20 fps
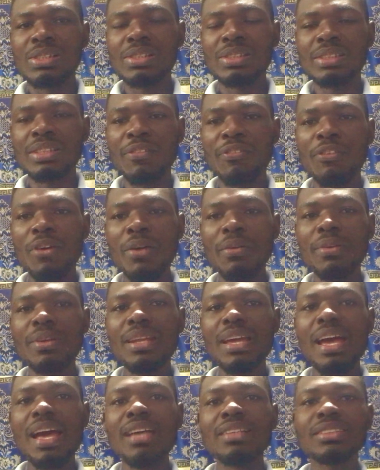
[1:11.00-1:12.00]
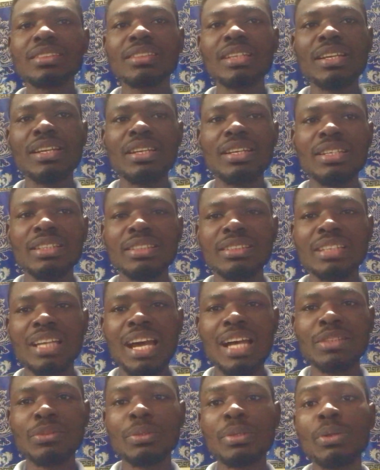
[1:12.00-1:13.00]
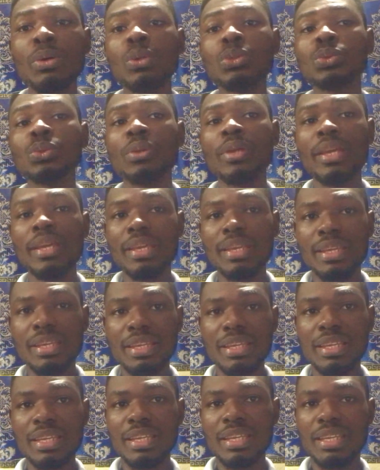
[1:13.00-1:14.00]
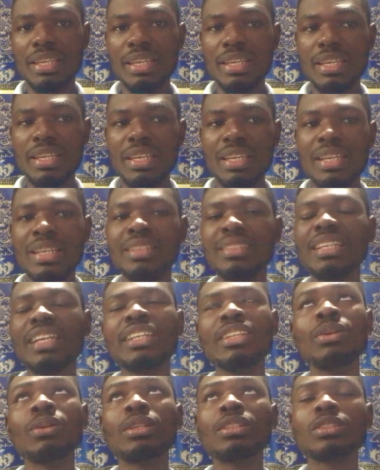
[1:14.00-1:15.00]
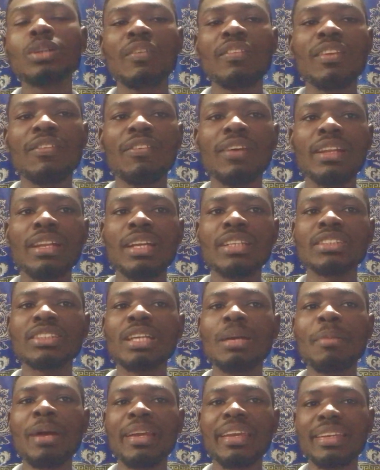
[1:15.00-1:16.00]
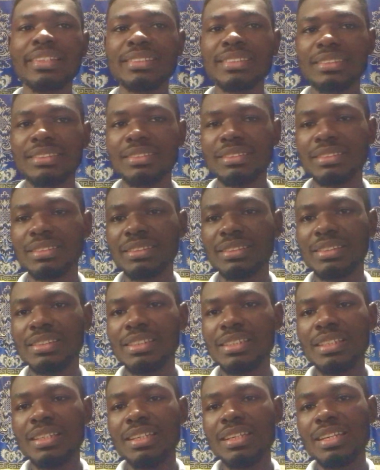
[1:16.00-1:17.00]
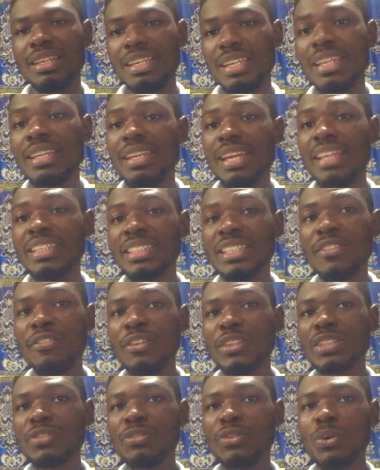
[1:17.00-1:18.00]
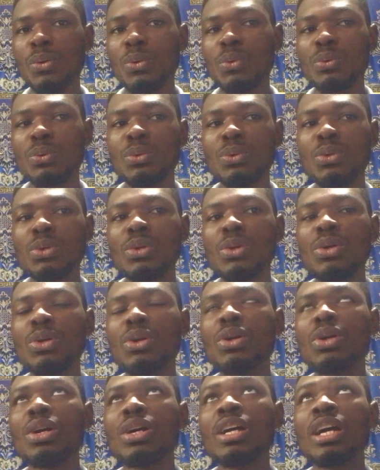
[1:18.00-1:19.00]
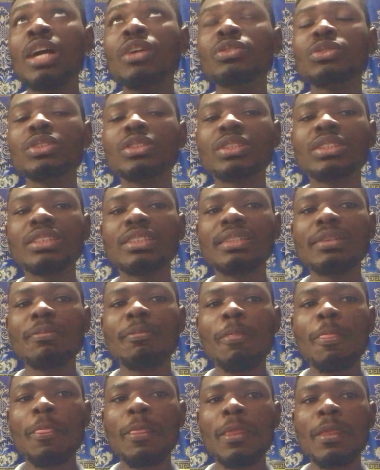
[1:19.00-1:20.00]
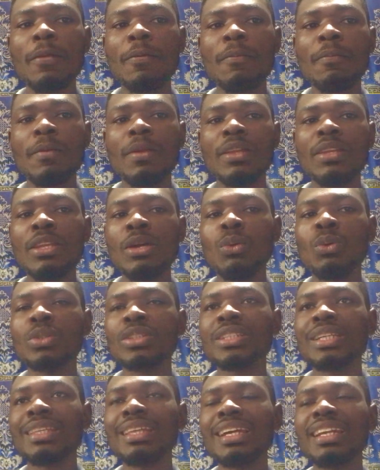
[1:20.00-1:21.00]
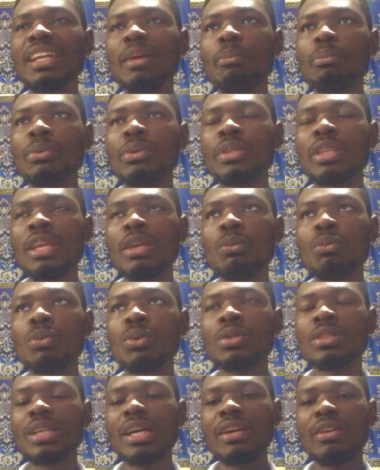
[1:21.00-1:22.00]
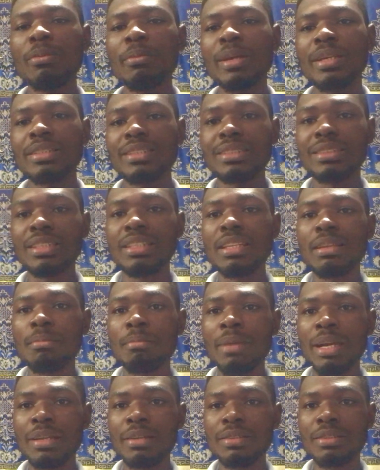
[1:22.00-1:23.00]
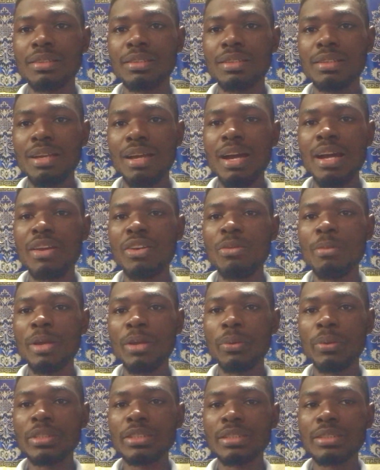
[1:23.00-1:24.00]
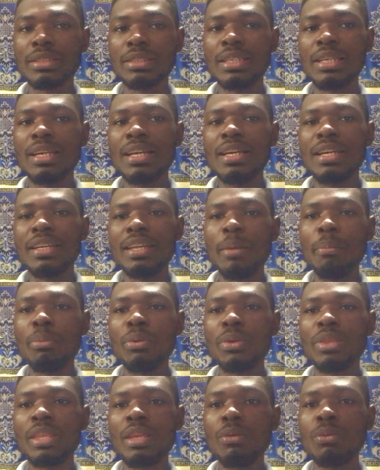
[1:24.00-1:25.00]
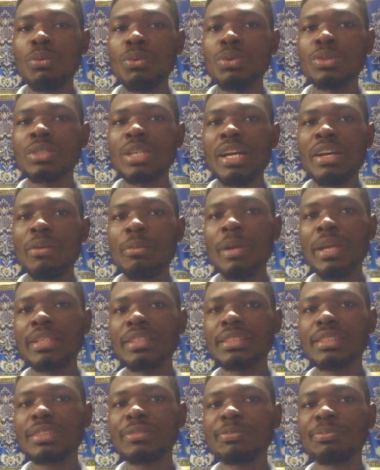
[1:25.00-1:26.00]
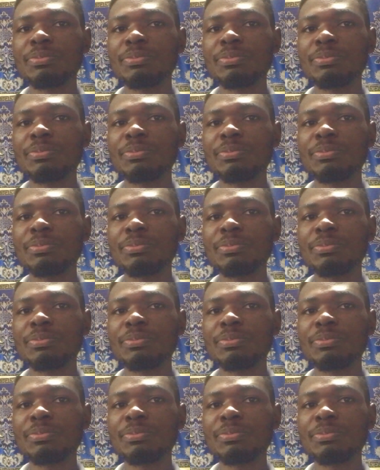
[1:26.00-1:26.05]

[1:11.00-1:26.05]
the foreign exchange, as we know today, is the newest of the financial market. In 1944, countries negotiated the Bretton Woods Agreement, a certain man argument, which is the Bretton Woods Agreement.